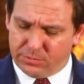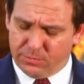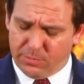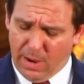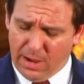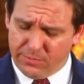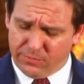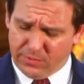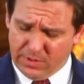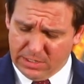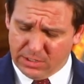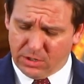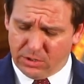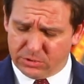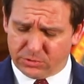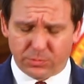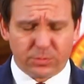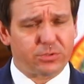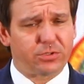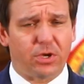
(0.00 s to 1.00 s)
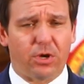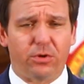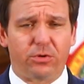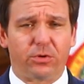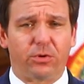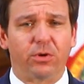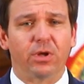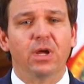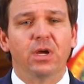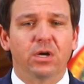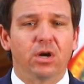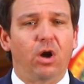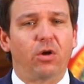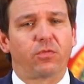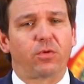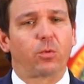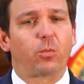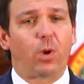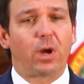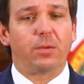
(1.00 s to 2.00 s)
my vetoes will total
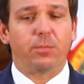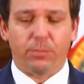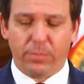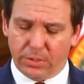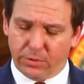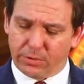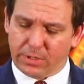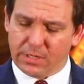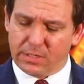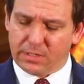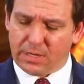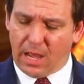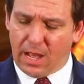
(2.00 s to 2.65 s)
over $1 billion,